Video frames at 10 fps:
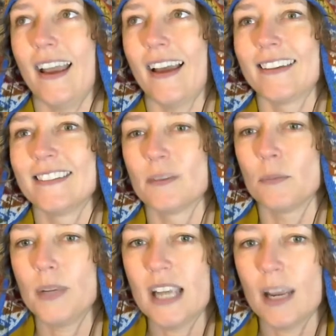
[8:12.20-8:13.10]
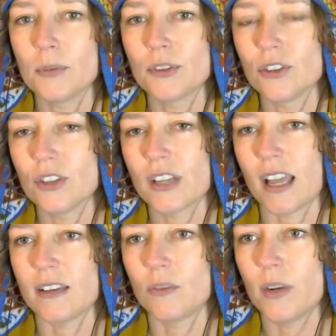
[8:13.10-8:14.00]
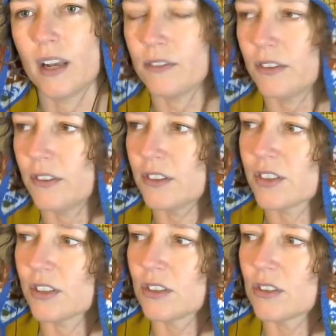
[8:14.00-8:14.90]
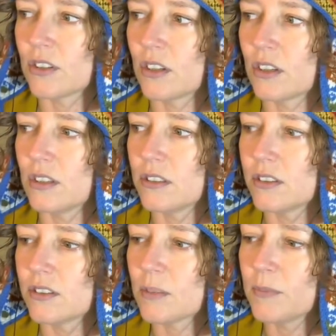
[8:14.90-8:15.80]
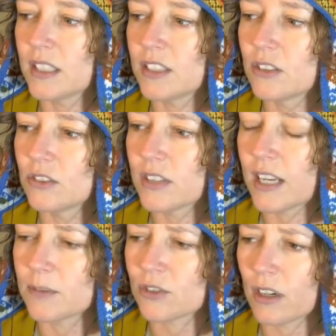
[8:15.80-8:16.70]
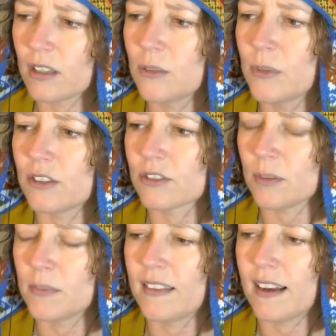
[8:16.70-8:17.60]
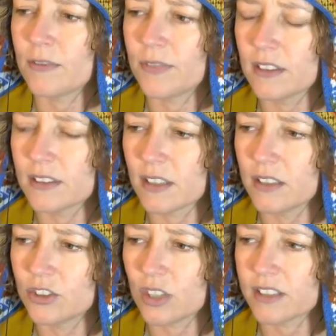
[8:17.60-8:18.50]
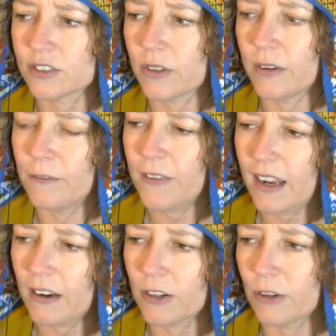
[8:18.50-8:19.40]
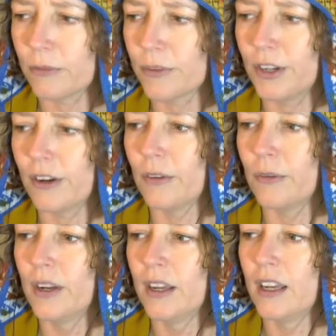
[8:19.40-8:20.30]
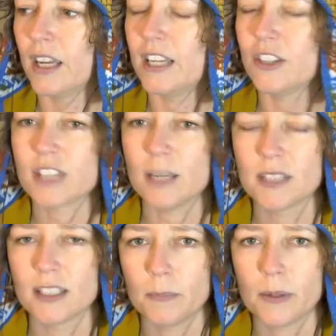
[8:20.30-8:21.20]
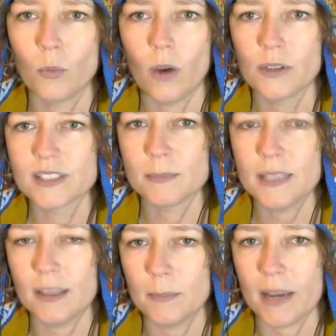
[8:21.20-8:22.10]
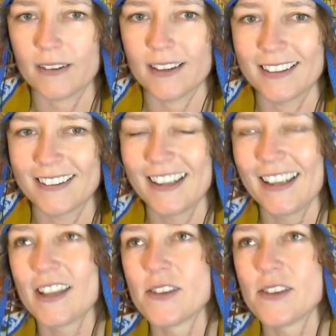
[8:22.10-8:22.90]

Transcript: And being able to look at whenever there's something that I'm struggling with or something that I feel is unjust or unfair, or, and you're tempted to be woe is me about it,